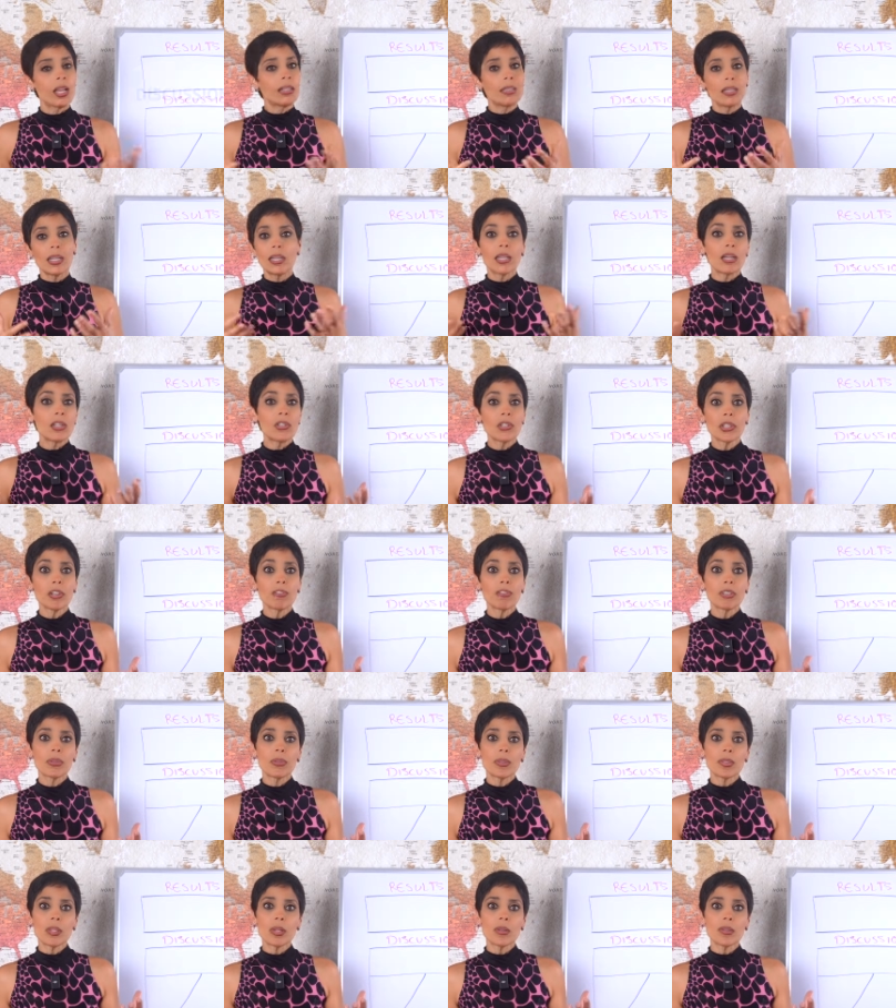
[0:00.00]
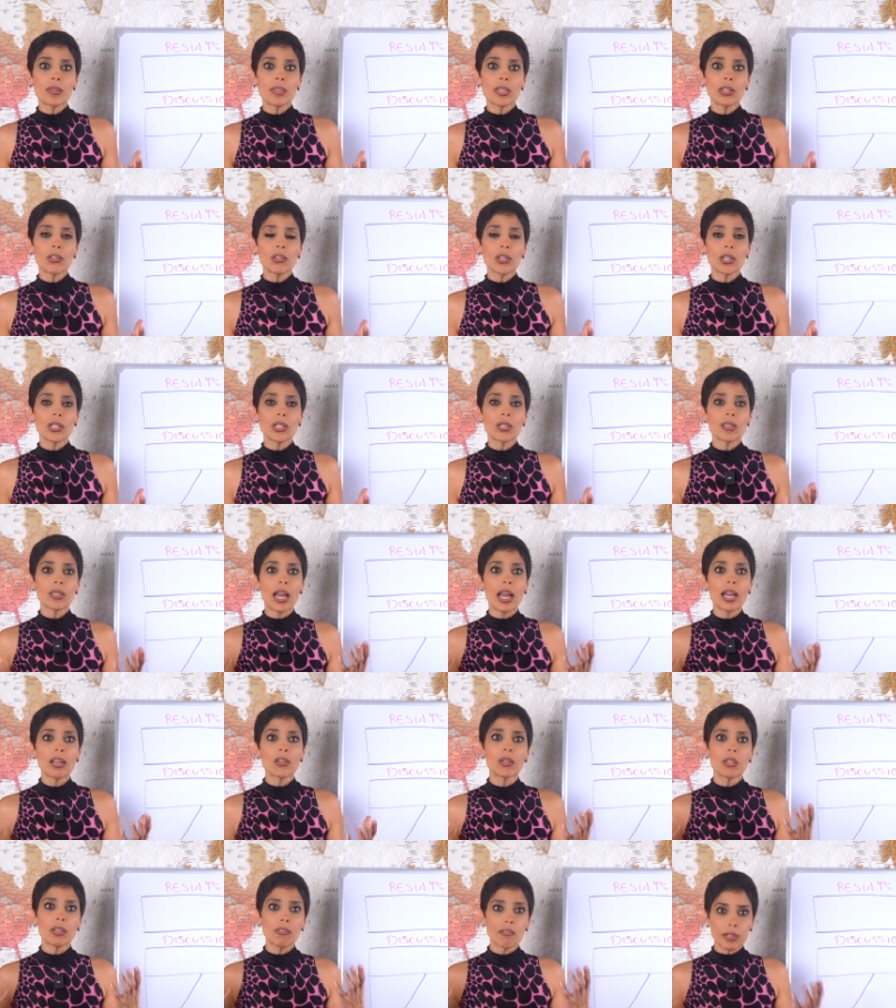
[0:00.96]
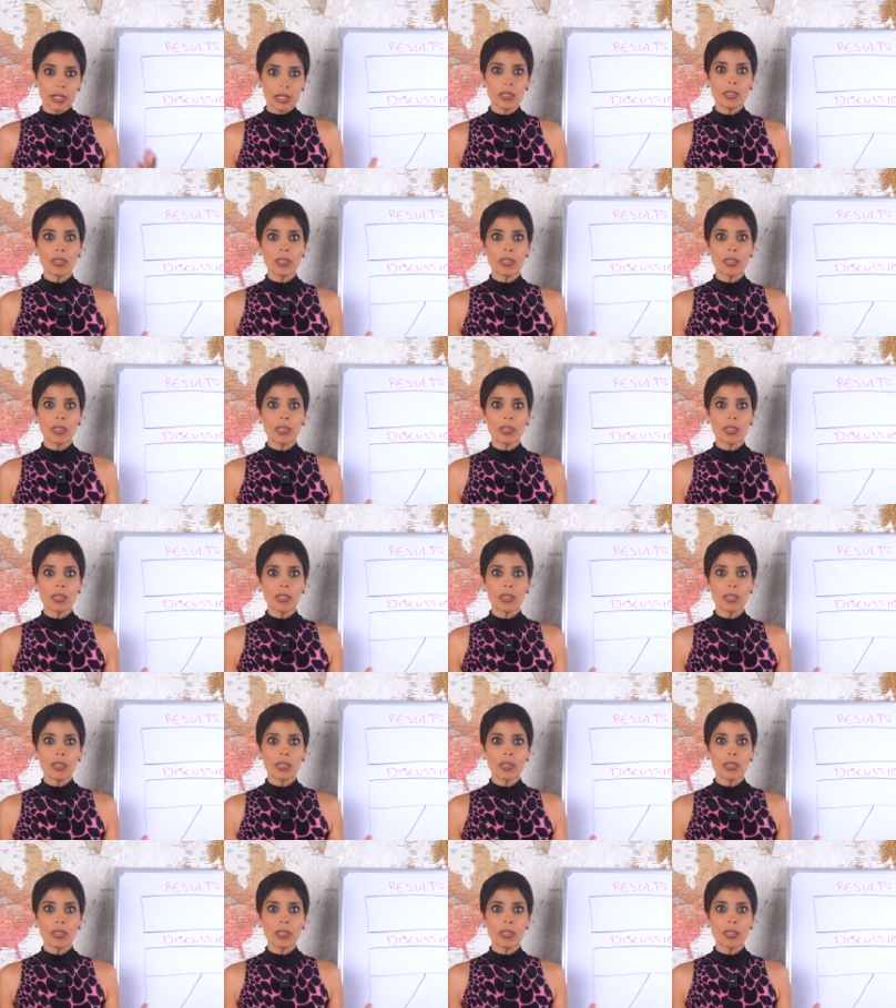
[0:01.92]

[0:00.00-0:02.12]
The logic of the results section is actually very